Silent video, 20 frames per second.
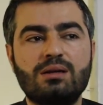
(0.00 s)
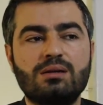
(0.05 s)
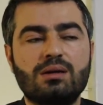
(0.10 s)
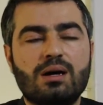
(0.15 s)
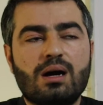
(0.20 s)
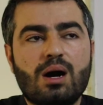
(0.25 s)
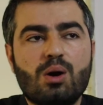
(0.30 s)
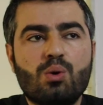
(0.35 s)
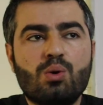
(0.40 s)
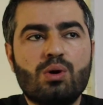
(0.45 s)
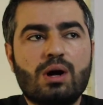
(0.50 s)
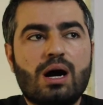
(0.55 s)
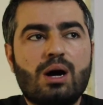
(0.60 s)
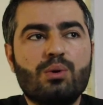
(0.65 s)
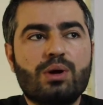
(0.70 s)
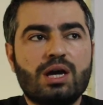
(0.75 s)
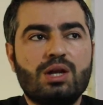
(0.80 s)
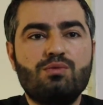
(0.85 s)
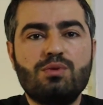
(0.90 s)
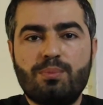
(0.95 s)

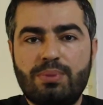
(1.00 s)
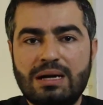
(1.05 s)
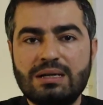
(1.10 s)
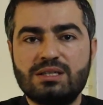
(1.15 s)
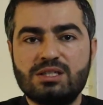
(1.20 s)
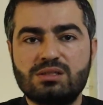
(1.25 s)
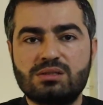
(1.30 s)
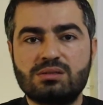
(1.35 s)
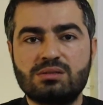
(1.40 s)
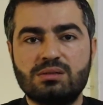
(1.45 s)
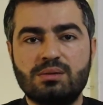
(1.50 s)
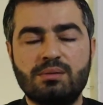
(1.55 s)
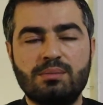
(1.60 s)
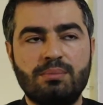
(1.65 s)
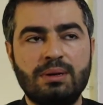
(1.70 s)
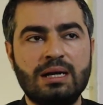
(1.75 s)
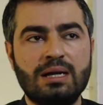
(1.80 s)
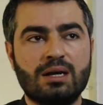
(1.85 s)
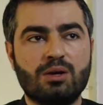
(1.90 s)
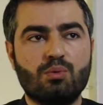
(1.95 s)
how can you build this
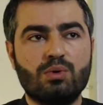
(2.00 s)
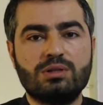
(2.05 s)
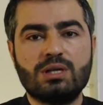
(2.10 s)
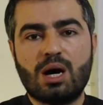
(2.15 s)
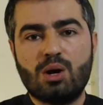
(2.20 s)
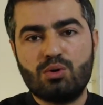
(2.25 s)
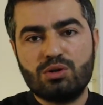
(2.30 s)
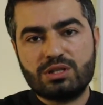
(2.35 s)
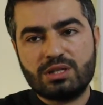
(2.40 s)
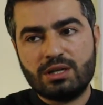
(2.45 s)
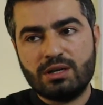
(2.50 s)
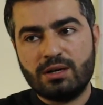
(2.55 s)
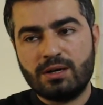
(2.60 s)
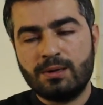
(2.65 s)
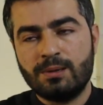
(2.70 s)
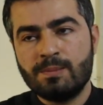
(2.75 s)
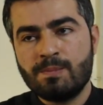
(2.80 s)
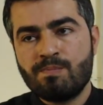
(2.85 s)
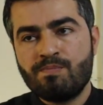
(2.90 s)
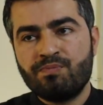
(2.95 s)
building without
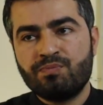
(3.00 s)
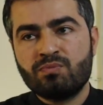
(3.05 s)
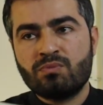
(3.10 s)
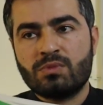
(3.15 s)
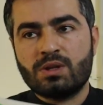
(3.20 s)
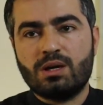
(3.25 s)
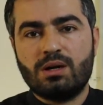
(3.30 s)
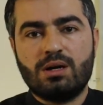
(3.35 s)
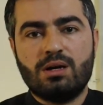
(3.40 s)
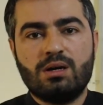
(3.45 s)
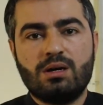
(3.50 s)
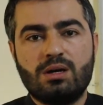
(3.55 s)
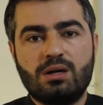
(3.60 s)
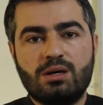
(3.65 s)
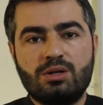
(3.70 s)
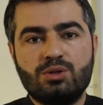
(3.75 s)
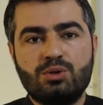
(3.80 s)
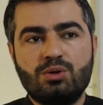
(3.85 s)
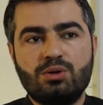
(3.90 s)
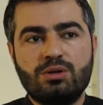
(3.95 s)
the
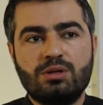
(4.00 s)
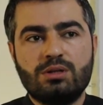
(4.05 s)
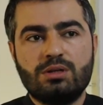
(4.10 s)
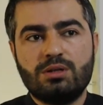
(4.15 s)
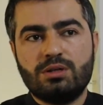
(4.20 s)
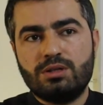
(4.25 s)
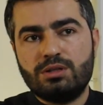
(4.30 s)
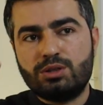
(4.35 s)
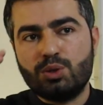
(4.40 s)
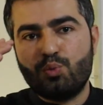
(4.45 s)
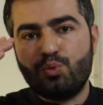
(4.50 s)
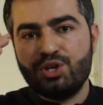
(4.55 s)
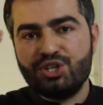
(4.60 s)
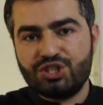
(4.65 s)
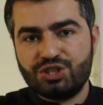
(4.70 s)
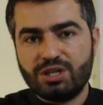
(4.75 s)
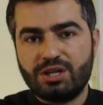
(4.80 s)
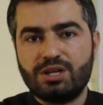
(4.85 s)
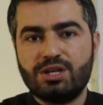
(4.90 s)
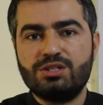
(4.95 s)
the
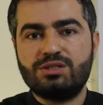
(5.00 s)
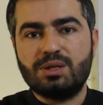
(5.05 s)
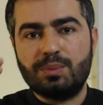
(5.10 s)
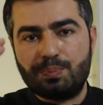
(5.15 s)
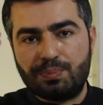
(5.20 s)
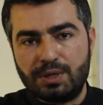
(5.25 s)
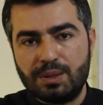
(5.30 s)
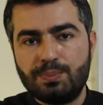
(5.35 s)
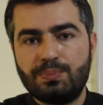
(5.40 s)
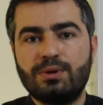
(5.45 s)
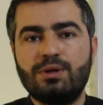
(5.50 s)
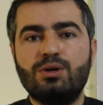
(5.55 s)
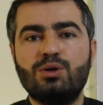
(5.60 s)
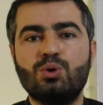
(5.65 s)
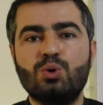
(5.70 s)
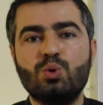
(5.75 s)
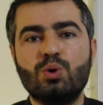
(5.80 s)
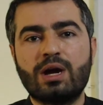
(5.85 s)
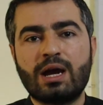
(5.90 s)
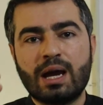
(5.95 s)
visionaries, the people
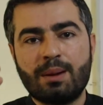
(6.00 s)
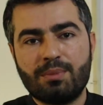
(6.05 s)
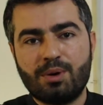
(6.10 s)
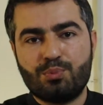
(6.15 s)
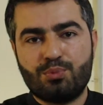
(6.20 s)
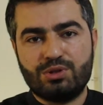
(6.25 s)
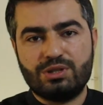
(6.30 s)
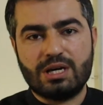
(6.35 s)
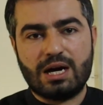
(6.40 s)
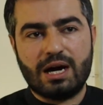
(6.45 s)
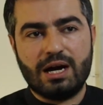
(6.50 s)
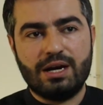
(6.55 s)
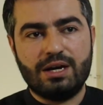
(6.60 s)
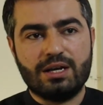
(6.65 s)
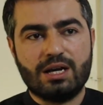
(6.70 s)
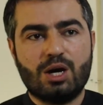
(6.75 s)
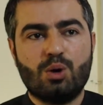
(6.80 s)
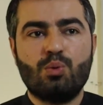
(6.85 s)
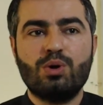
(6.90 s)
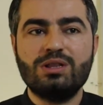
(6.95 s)
who came up with the
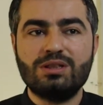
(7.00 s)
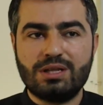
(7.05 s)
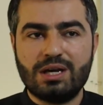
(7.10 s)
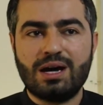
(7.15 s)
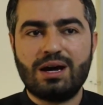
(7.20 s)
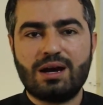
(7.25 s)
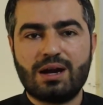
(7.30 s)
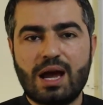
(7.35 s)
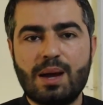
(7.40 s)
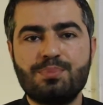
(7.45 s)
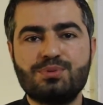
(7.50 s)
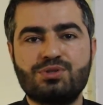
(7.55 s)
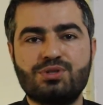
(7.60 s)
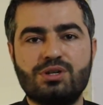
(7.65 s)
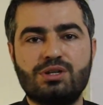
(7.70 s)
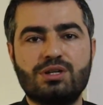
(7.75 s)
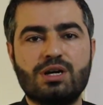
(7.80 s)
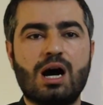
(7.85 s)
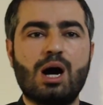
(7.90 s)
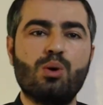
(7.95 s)
idea? When they are
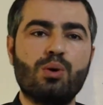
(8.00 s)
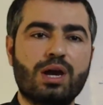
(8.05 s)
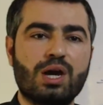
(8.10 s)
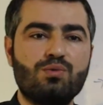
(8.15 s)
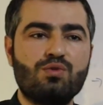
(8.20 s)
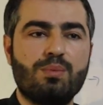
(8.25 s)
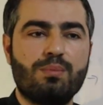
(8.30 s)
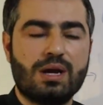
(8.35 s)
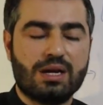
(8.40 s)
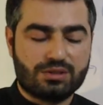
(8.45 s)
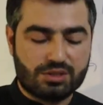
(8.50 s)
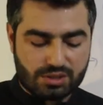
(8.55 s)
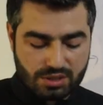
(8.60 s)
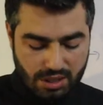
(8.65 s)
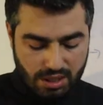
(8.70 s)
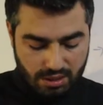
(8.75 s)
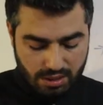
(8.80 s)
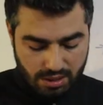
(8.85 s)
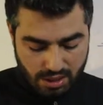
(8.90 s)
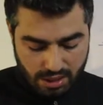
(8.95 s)
absent, how can you make such
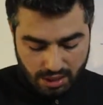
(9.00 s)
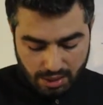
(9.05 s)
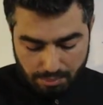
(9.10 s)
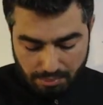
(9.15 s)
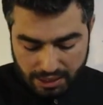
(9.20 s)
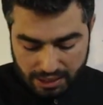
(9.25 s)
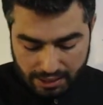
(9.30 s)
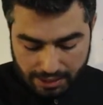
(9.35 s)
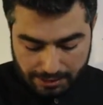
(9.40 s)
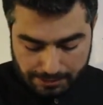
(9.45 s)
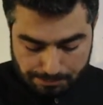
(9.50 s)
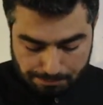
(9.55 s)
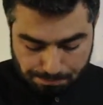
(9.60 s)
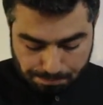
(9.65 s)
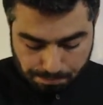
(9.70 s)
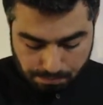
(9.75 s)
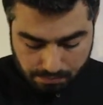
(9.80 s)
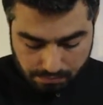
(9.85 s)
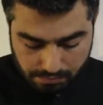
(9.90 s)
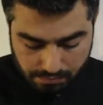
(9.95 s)
a building?
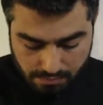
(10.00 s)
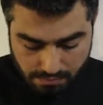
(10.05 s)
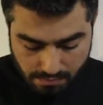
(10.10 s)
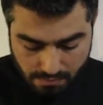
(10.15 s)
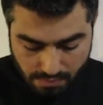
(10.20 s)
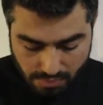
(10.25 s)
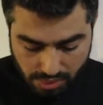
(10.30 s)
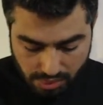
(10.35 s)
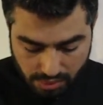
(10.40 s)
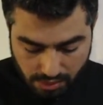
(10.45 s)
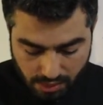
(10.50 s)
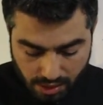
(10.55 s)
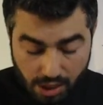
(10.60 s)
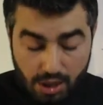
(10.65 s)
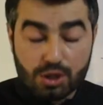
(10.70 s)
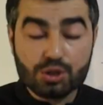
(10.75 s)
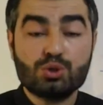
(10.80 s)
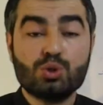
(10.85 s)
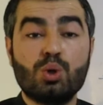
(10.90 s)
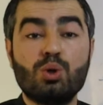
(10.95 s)

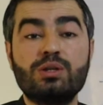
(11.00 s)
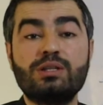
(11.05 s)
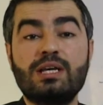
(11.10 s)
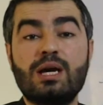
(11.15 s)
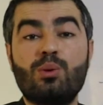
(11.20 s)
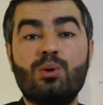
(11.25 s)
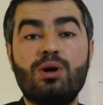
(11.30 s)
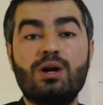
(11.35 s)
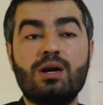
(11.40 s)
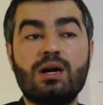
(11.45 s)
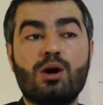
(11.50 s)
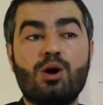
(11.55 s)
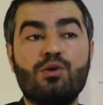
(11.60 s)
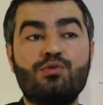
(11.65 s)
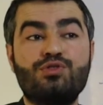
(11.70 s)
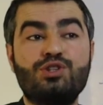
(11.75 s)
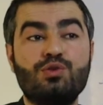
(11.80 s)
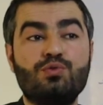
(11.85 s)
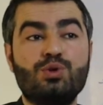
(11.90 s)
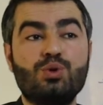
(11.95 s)
So they were
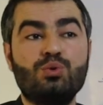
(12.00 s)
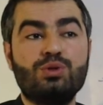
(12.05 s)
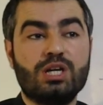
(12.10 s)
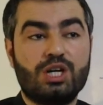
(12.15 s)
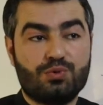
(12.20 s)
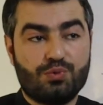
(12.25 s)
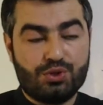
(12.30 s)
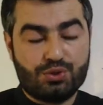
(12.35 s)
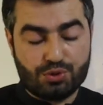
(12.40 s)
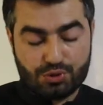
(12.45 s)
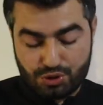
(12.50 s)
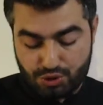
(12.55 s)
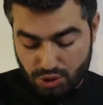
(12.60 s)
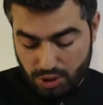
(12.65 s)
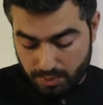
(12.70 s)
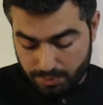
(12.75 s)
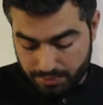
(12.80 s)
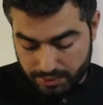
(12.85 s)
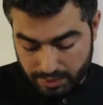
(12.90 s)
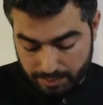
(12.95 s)
of the view that we should
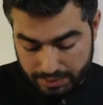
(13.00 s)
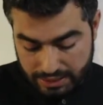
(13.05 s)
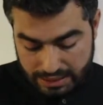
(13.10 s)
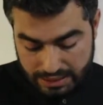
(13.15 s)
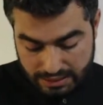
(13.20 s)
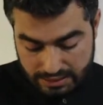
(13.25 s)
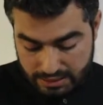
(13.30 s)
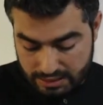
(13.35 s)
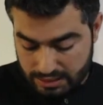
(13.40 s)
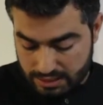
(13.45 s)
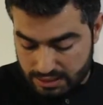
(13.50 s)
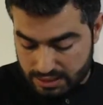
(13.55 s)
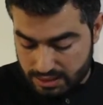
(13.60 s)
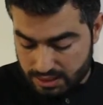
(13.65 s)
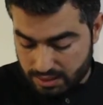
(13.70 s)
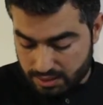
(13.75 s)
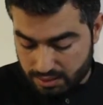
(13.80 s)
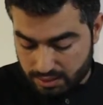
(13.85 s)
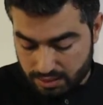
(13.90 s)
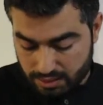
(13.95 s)
stop building
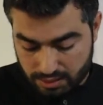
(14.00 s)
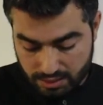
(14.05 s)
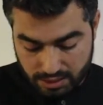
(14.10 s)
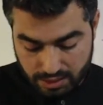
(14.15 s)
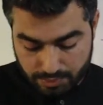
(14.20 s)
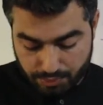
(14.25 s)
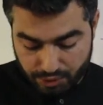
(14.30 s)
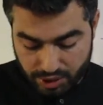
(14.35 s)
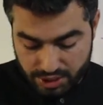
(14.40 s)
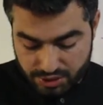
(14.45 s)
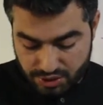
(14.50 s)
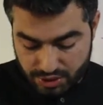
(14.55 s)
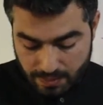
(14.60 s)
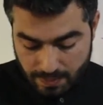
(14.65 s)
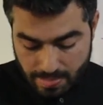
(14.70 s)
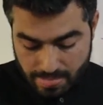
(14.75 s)
the bridge.